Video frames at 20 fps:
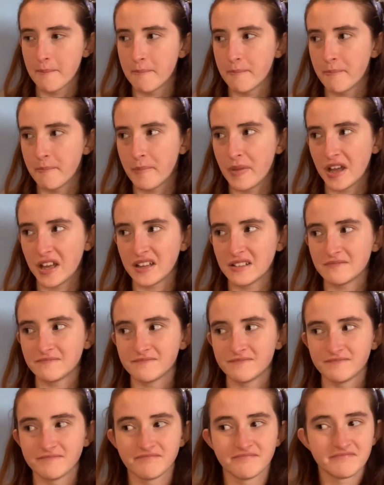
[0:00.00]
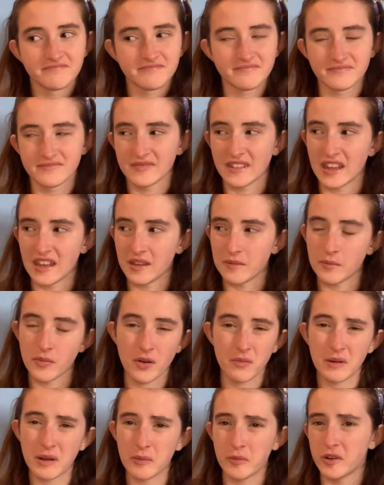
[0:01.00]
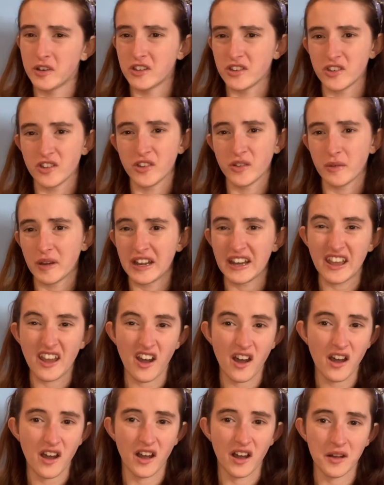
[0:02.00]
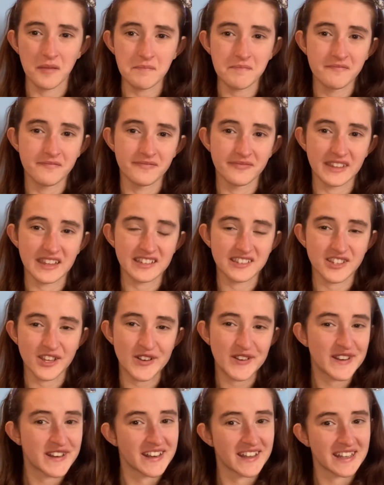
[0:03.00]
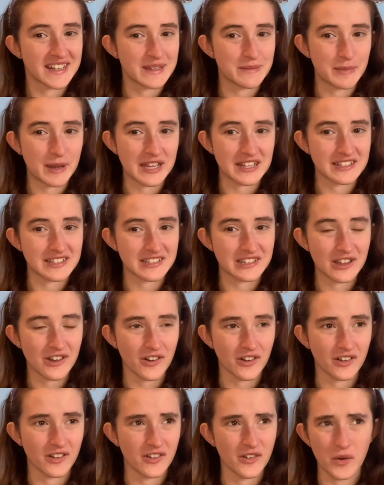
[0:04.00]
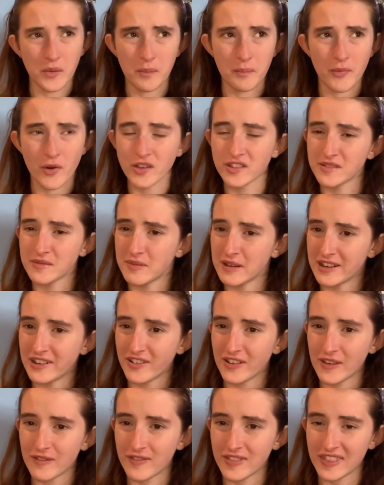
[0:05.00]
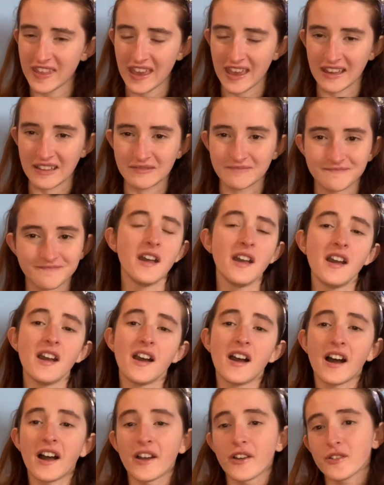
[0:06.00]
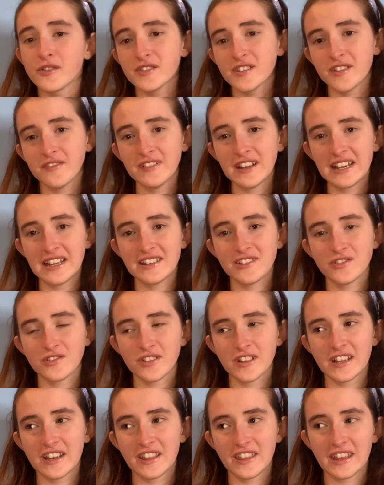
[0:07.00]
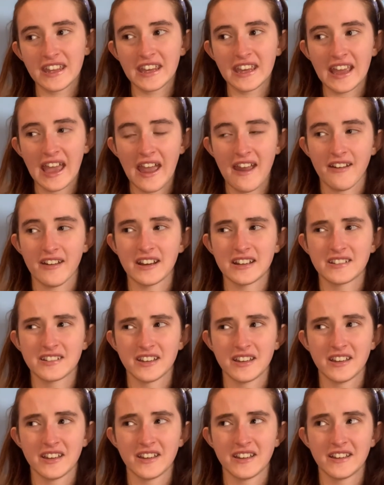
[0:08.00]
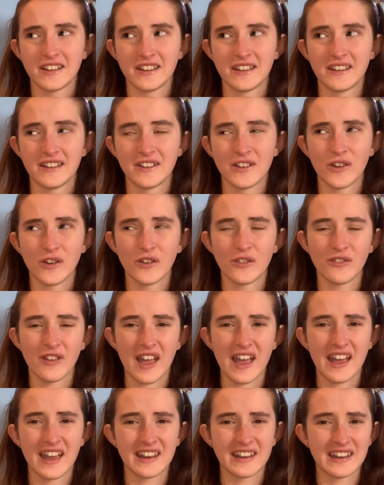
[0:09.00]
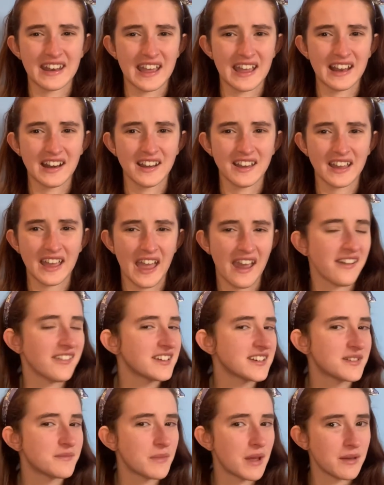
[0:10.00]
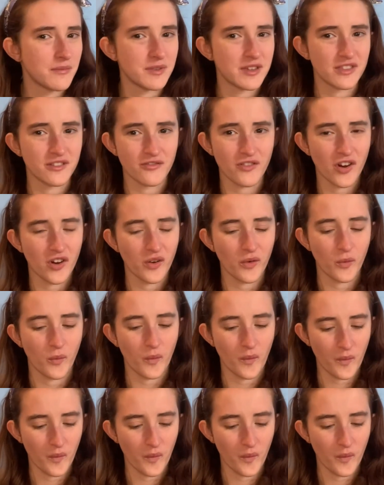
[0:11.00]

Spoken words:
but it probably wouldn't do you any harm. It's only 90 pages long, or possibly not even that. I also really enjoyed the character of Anne Naylor. Character may be the wrong